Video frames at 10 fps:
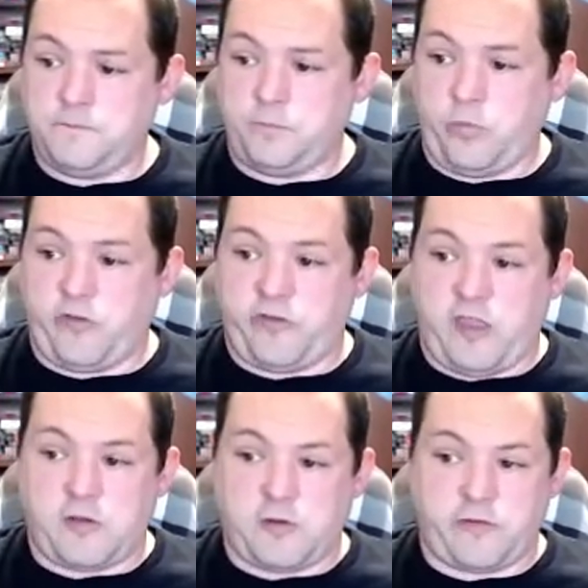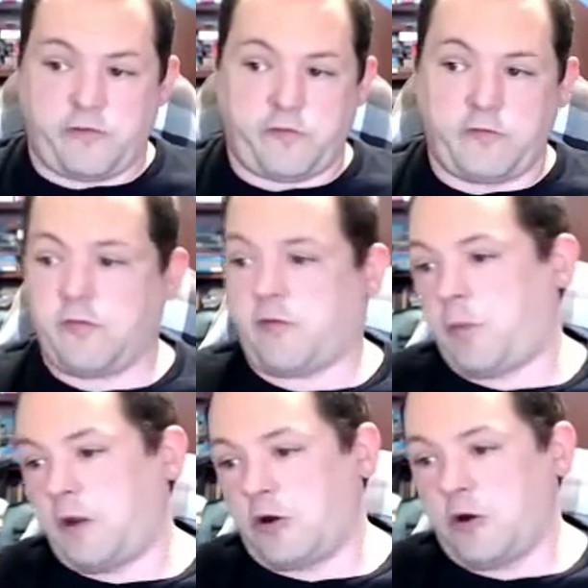Secrets.
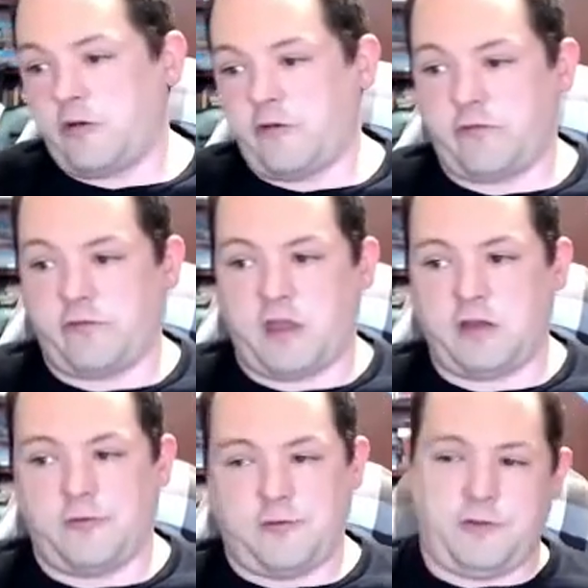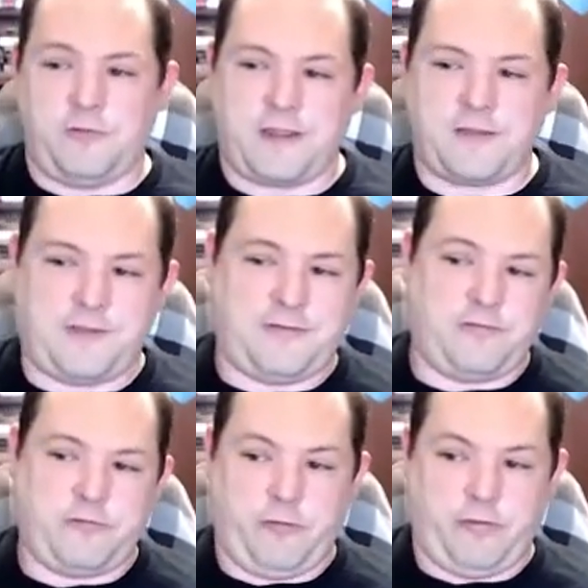Spinnaker does not normally
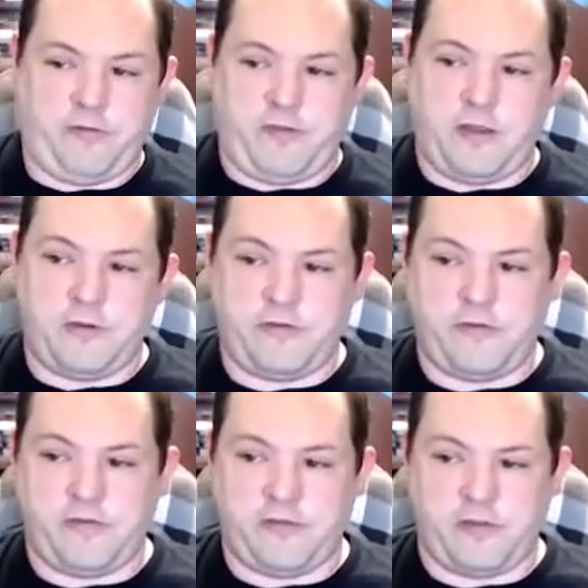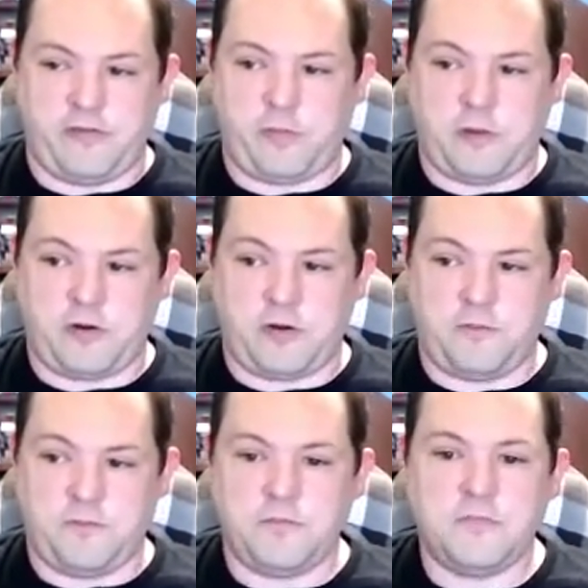recommend doing secrets inside Spinnaker.
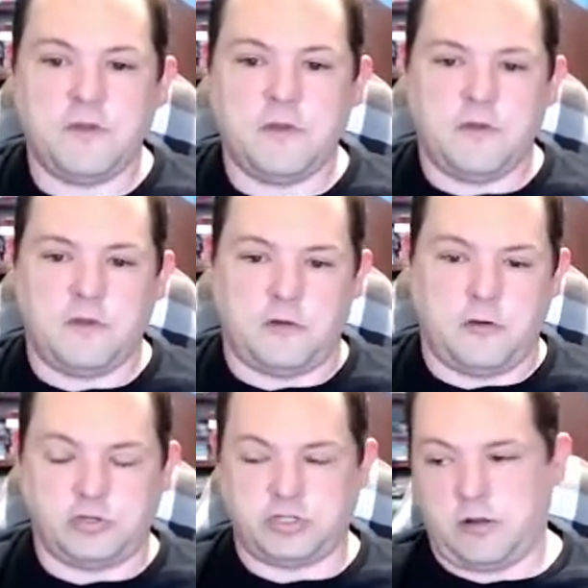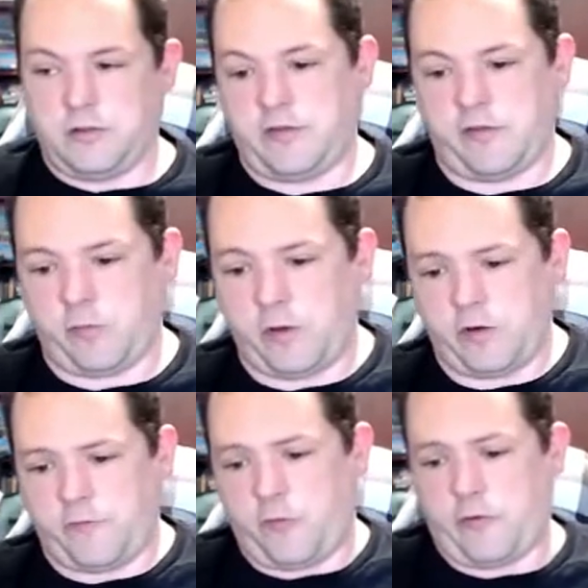Generally that's better
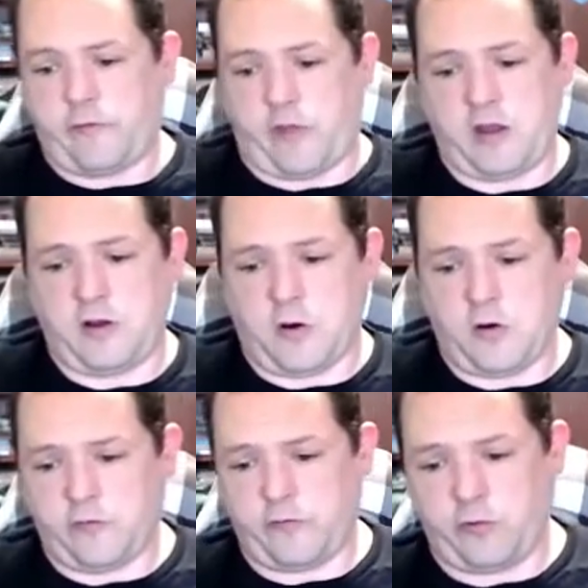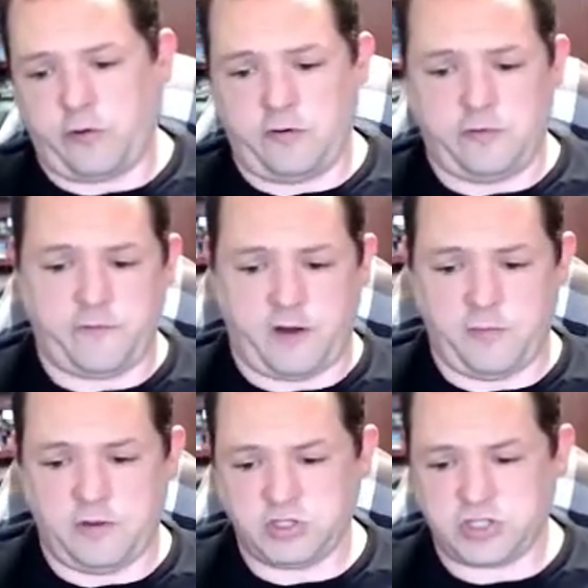for sidecars or your
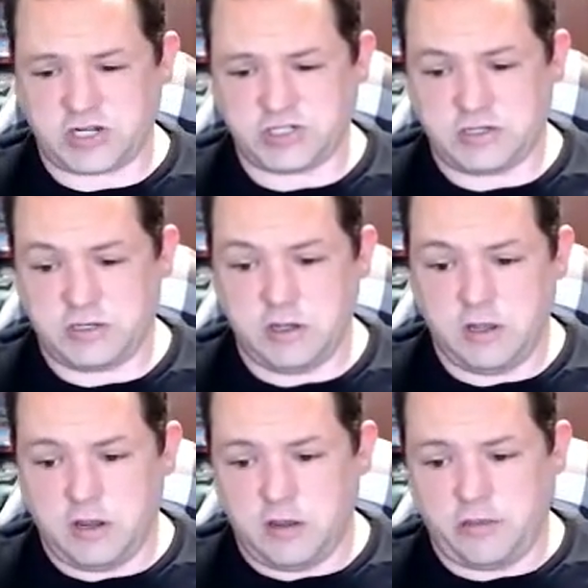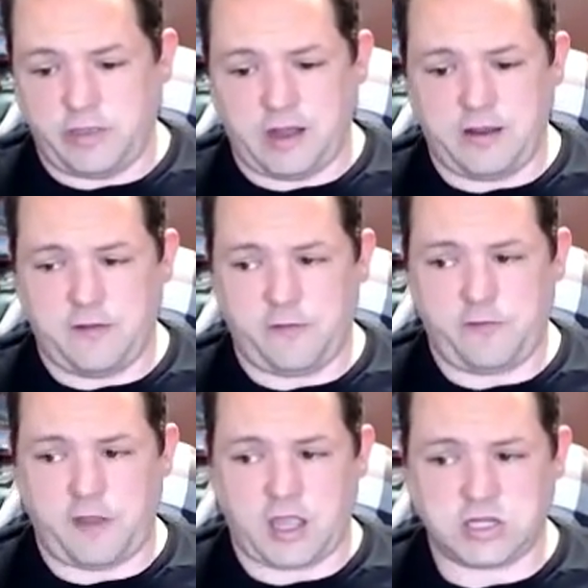environment injection than it is
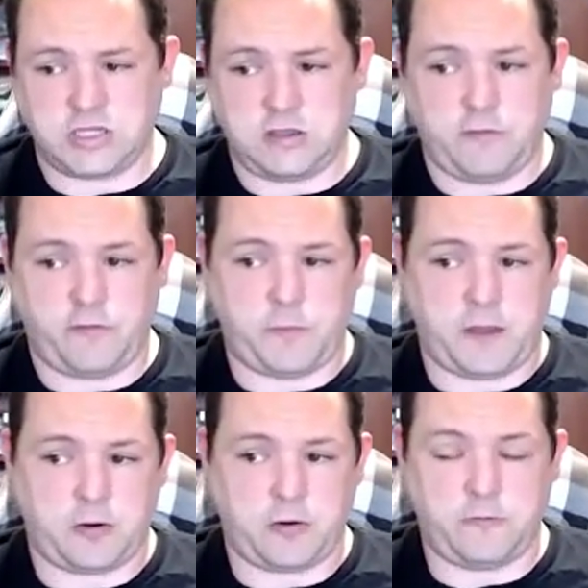to actually use Spinnaker